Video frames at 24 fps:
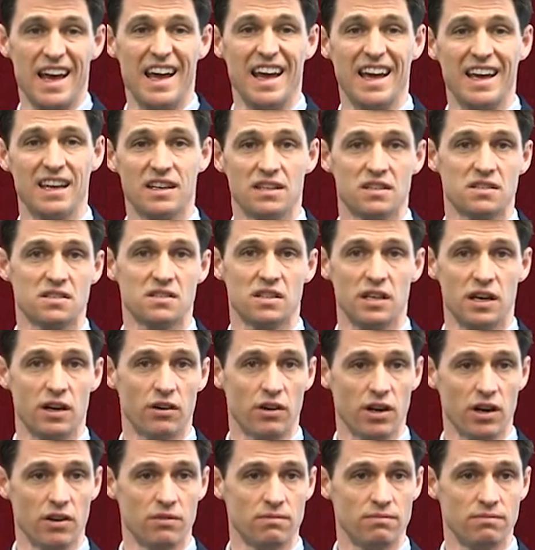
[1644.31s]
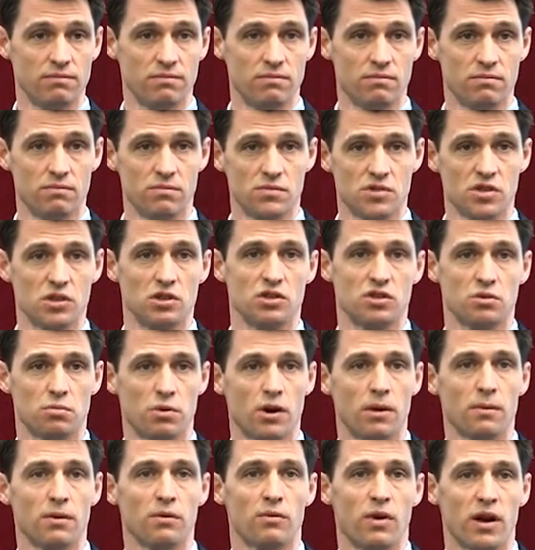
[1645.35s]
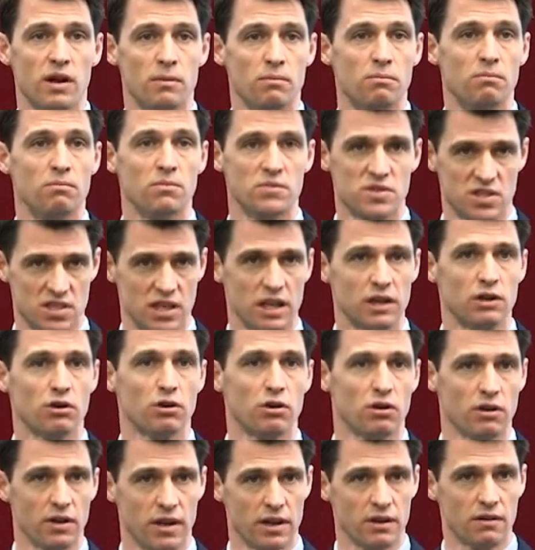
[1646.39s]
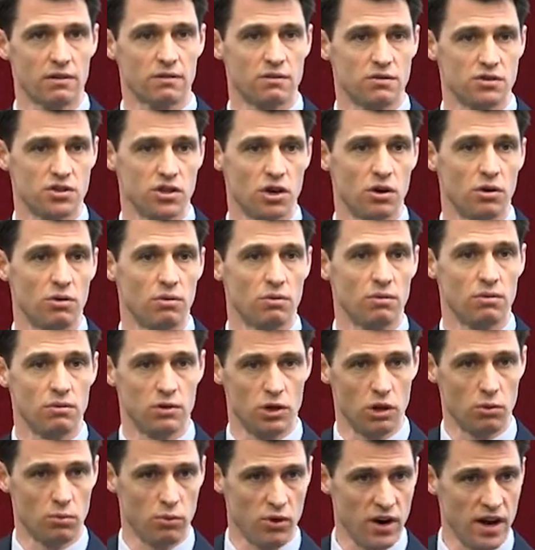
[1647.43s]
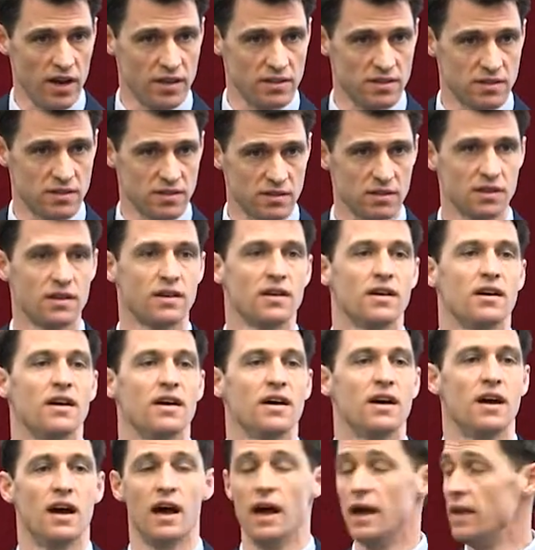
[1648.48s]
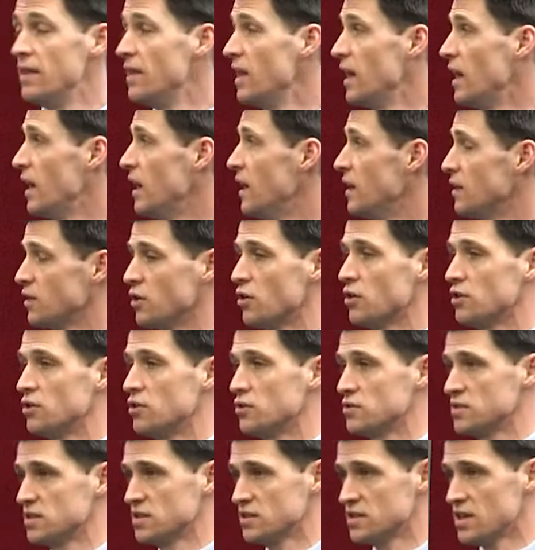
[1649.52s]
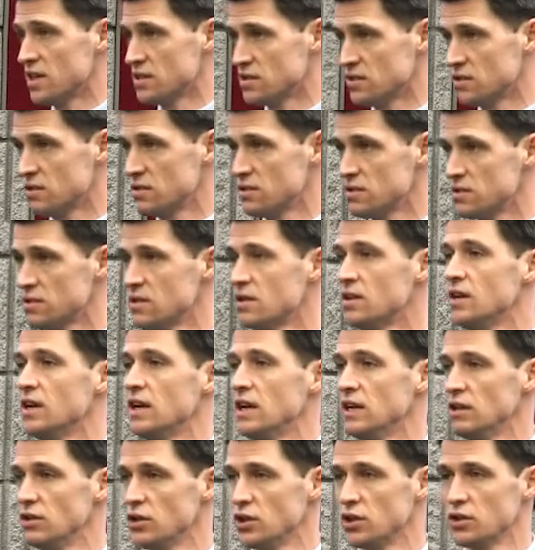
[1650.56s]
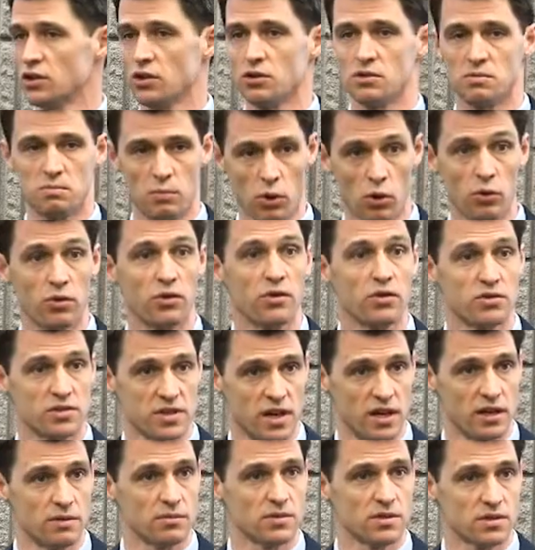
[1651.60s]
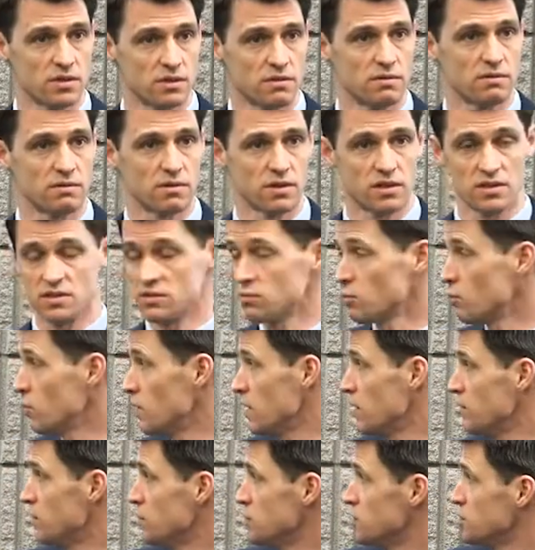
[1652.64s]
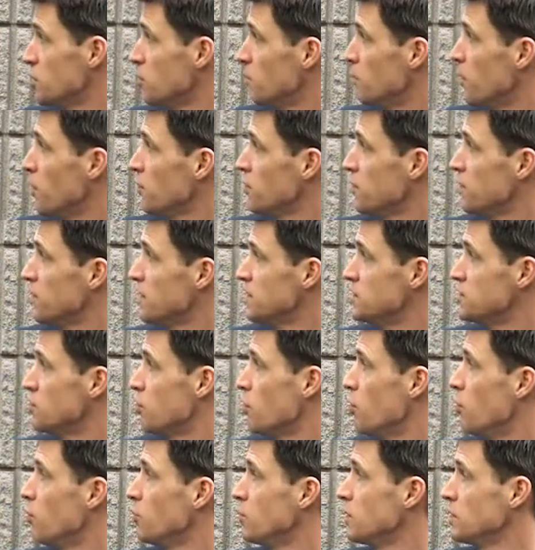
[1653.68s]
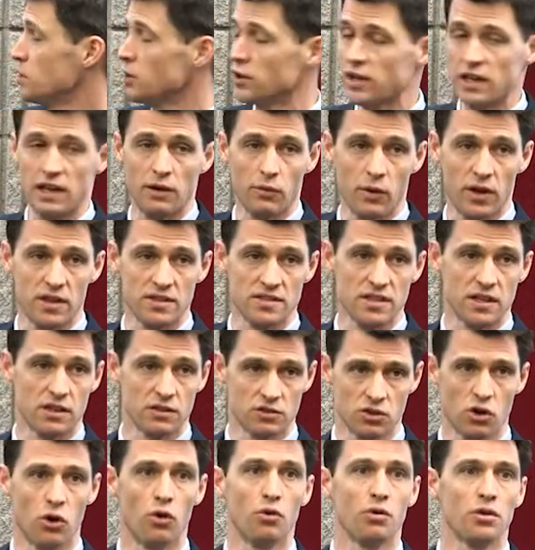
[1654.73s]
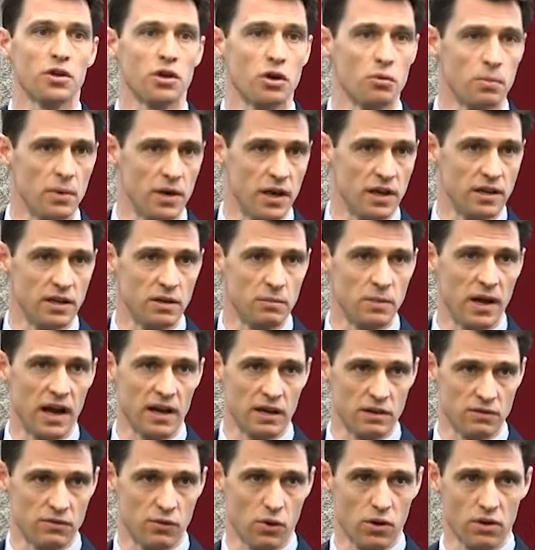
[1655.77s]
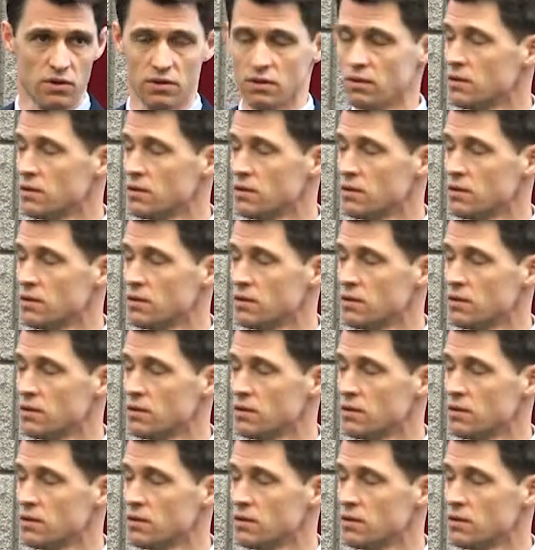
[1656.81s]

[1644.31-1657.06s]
and scenario. So you should probably run it singularly. Show no preds, and then go to no successors, and look at both of those items. Because if you show both of these, you're only looking at ones that are totally open-ended back and forth.